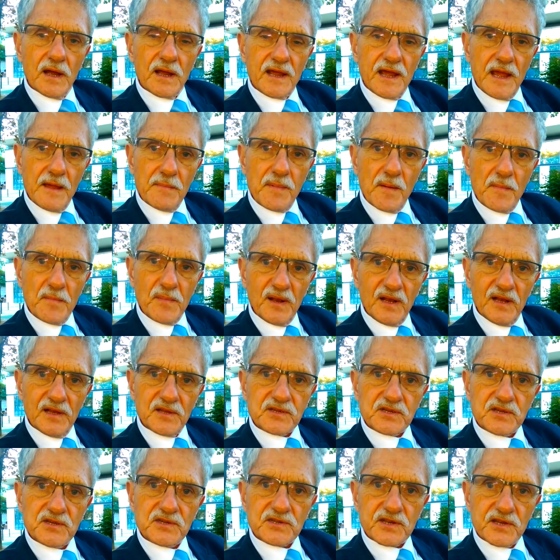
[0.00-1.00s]

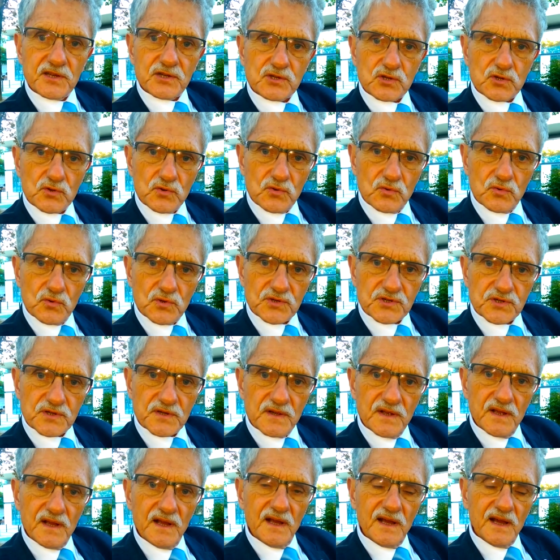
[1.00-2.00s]
capabilities and tools?
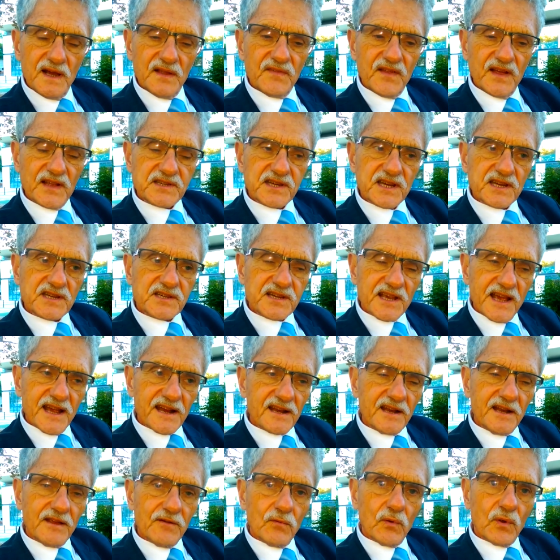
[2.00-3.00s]
And that's
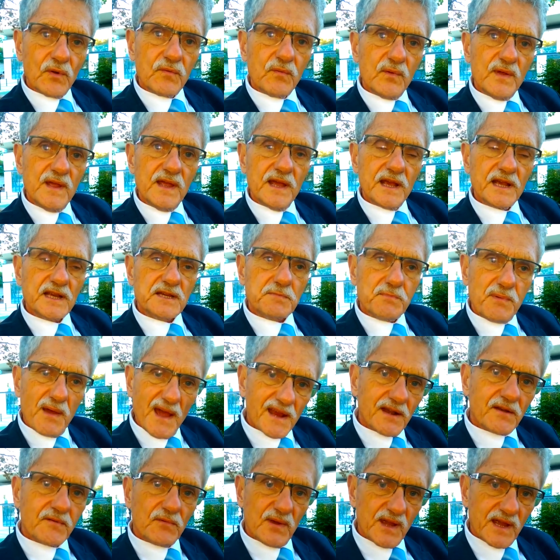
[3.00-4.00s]
exactly what we
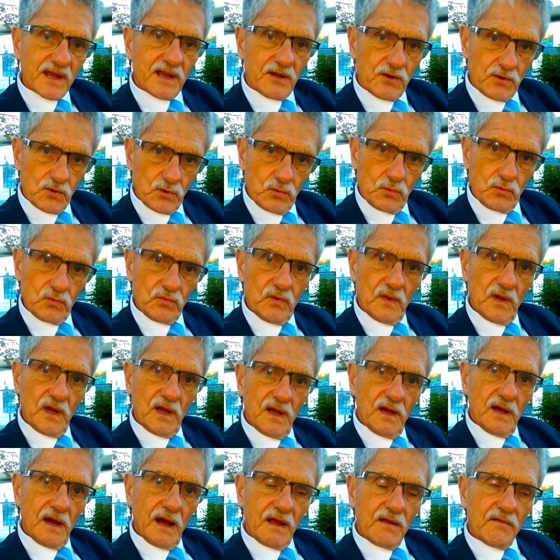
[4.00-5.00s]
expect we can
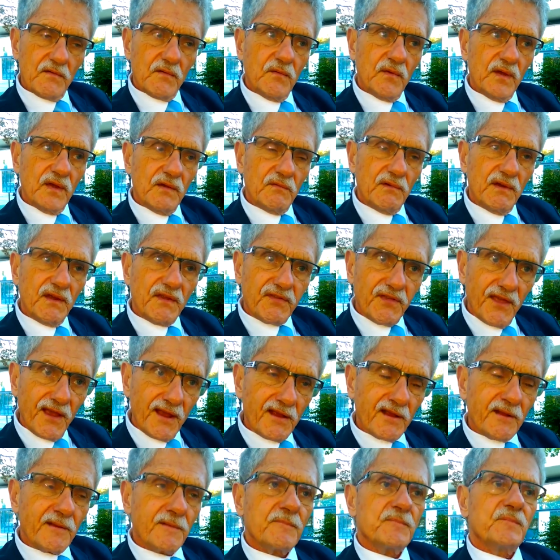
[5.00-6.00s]
do. We
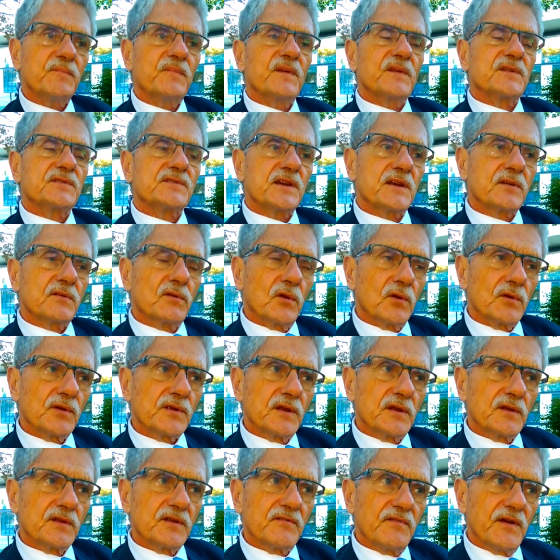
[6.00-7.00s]
think the
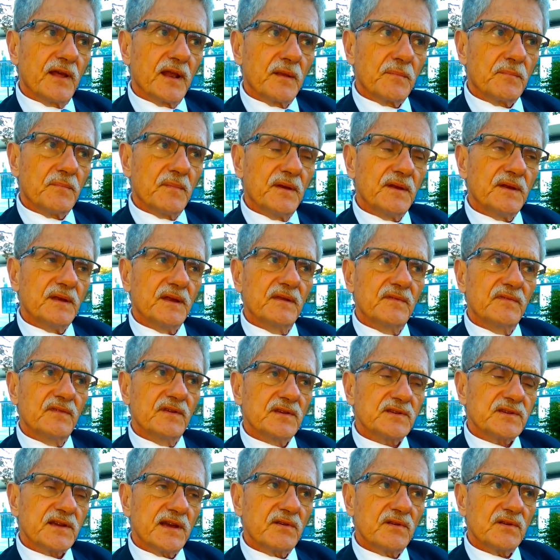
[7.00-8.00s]
technological development in
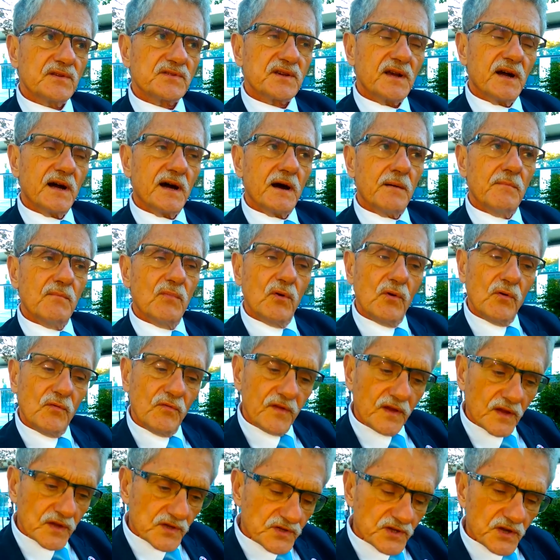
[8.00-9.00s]
these areas are
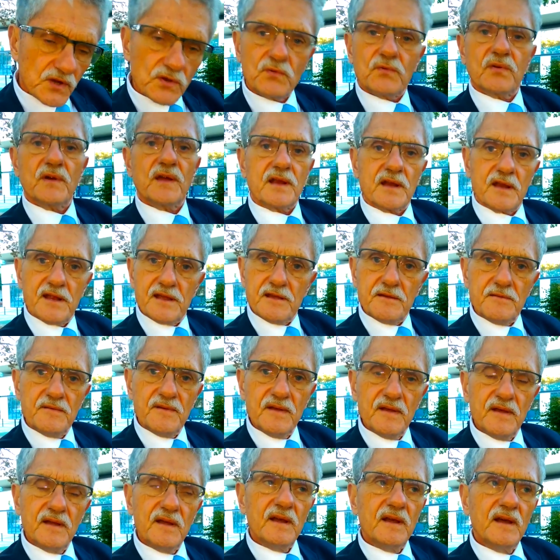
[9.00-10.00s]
moving so quickly
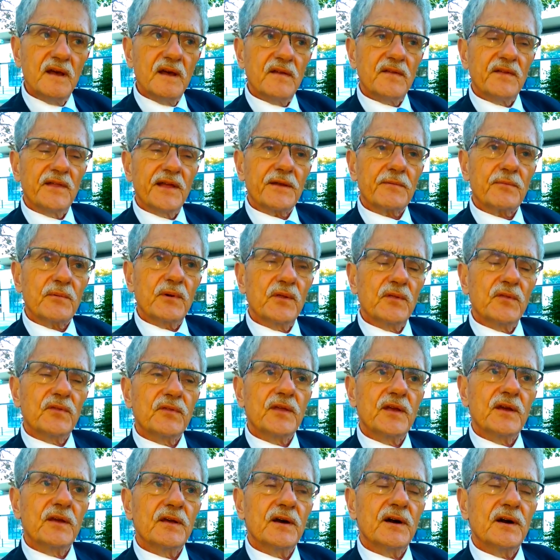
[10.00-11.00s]
that with
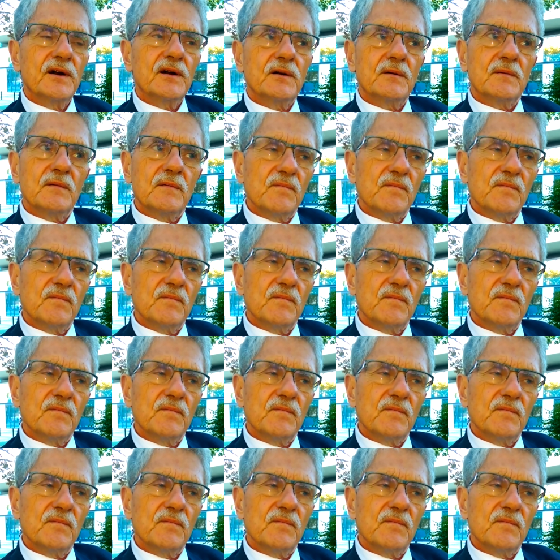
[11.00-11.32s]
the